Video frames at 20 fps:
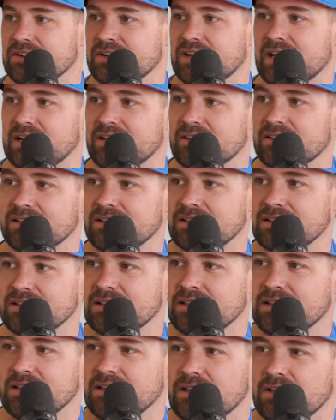Kind of like
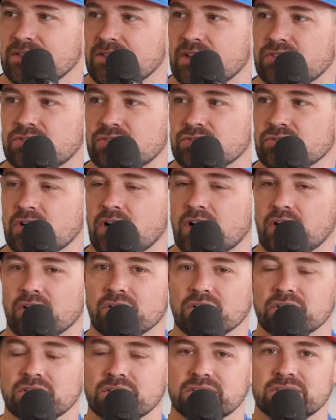the
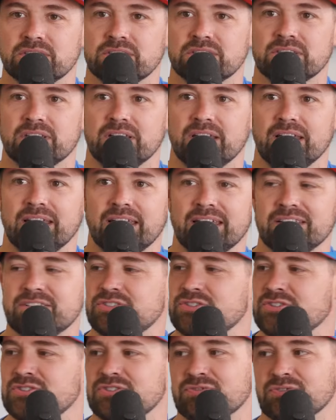throttle
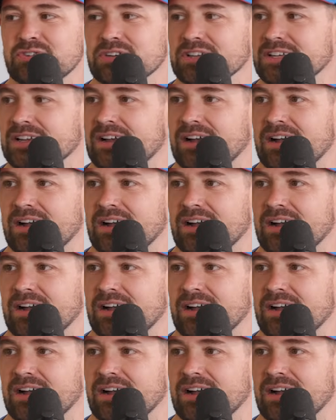it's just really